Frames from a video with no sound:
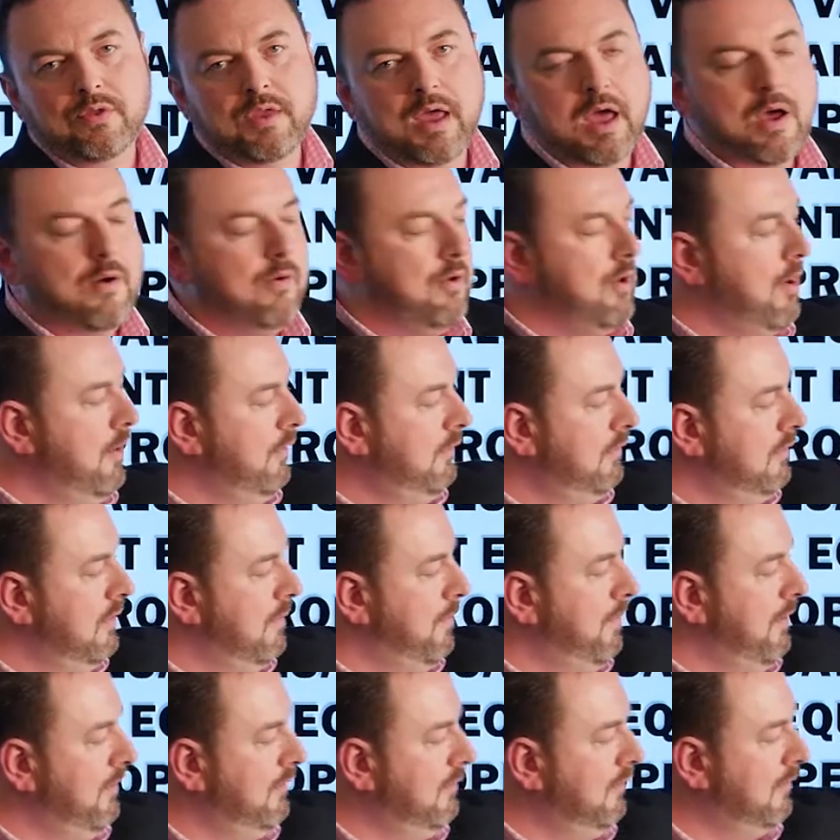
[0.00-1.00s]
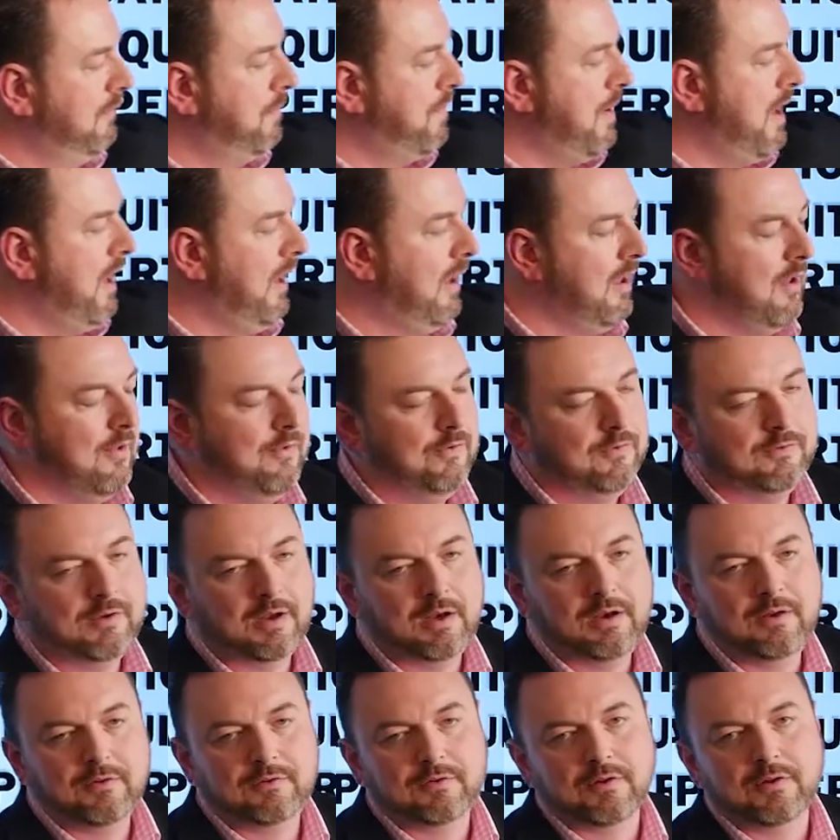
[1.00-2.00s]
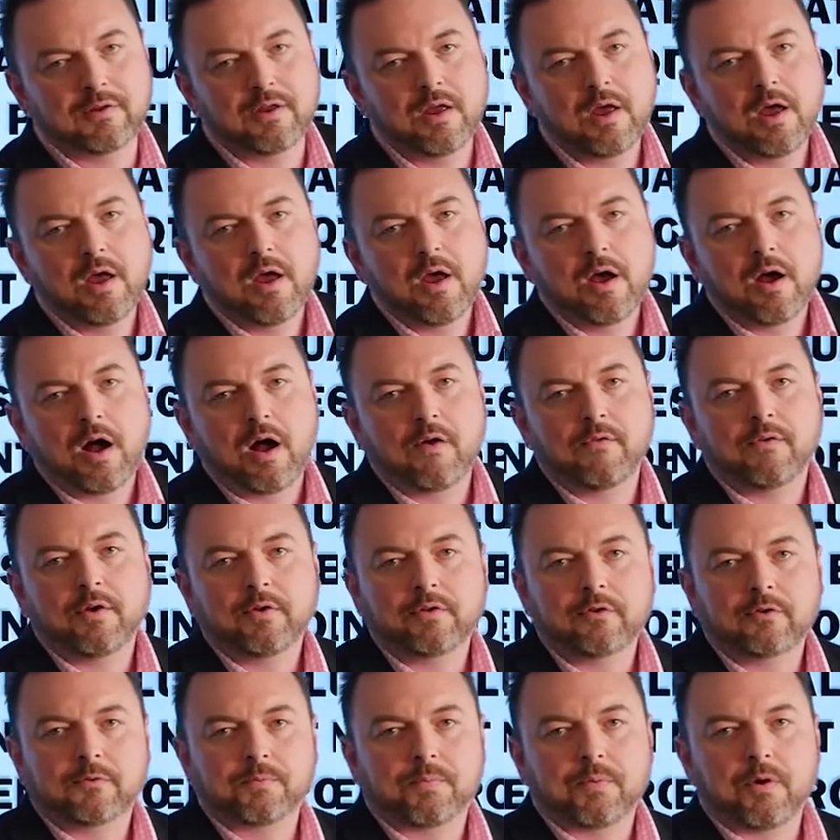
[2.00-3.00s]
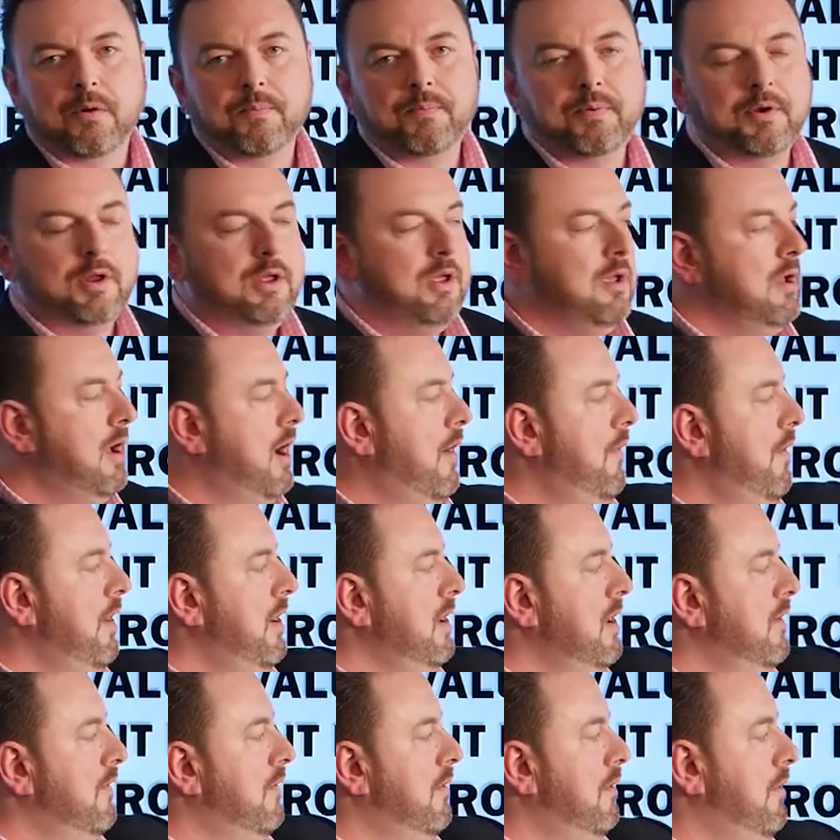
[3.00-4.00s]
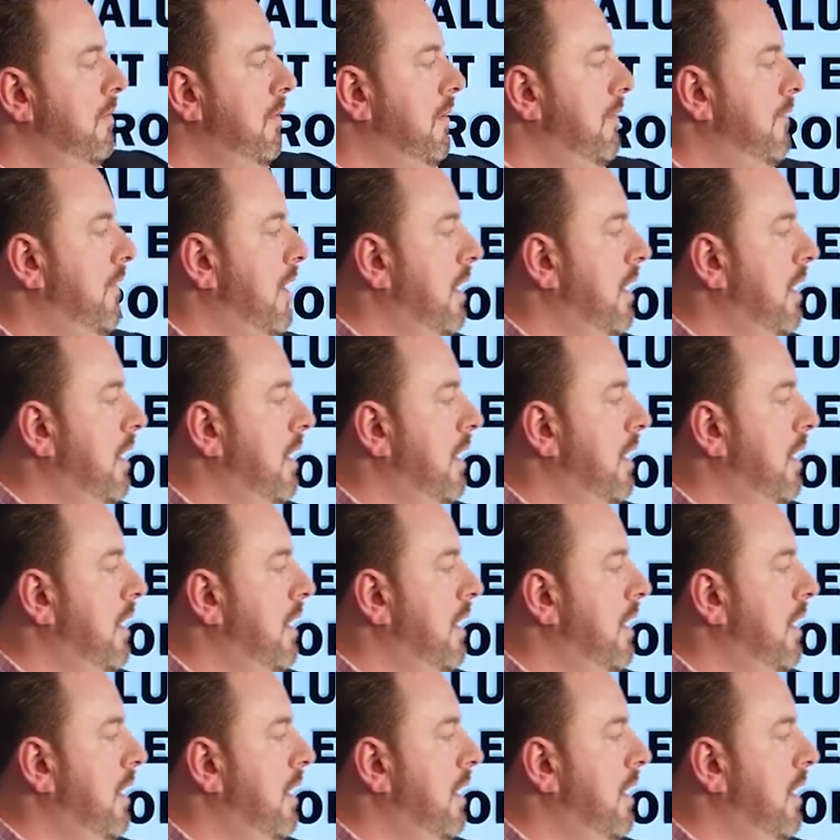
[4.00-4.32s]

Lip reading: now go to the business banker and you say, listen, I've got this property, I reckon I've got a bit of